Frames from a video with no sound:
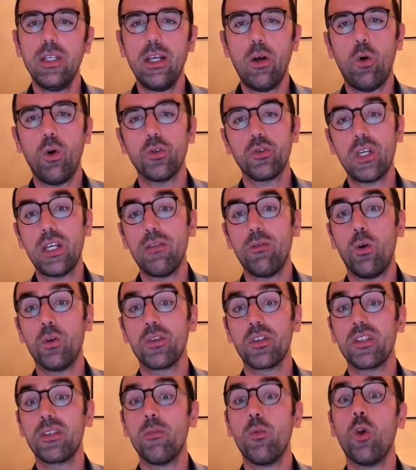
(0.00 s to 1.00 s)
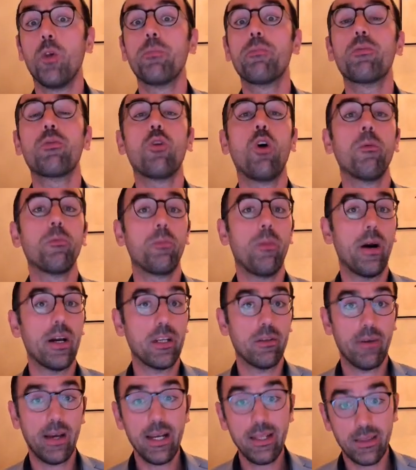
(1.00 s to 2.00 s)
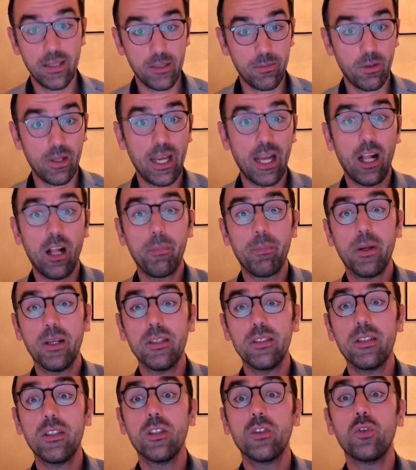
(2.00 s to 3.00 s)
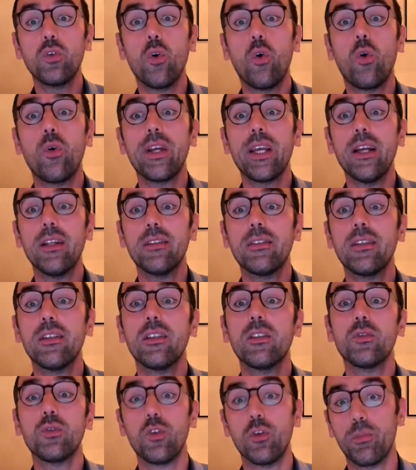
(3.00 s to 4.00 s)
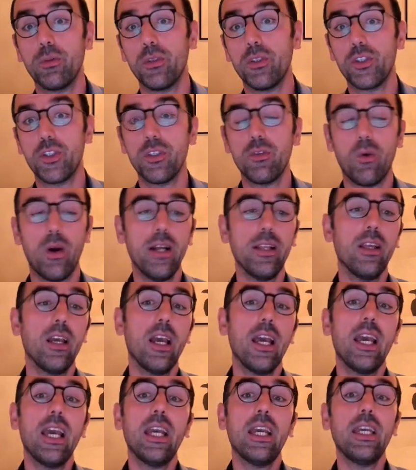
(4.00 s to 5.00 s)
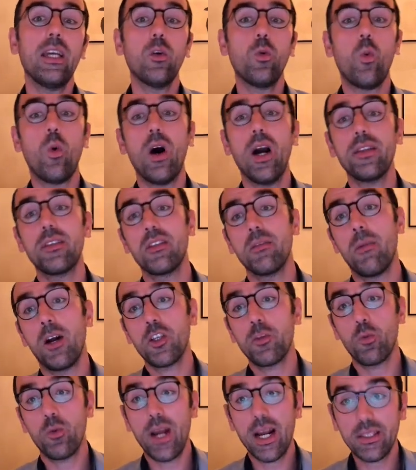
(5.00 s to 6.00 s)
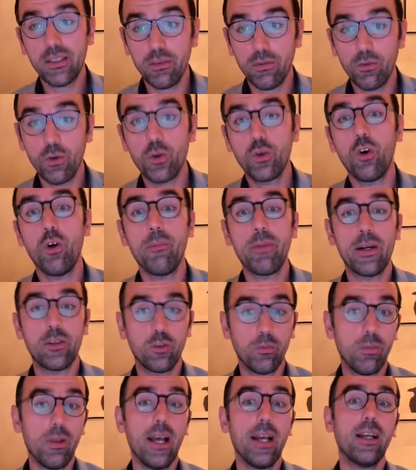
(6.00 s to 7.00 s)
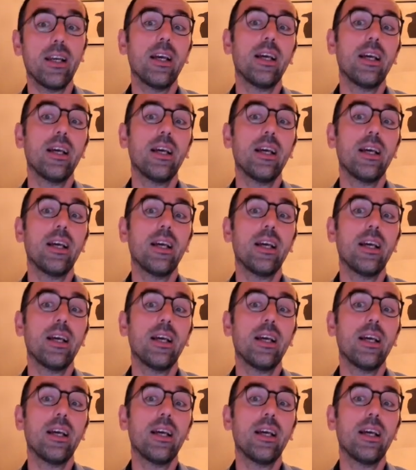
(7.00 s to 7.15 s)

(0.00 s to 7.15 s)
also involves a small prompt, by the way. This will help us to orient to the position, right? Here, white is a much more active rook compared to black.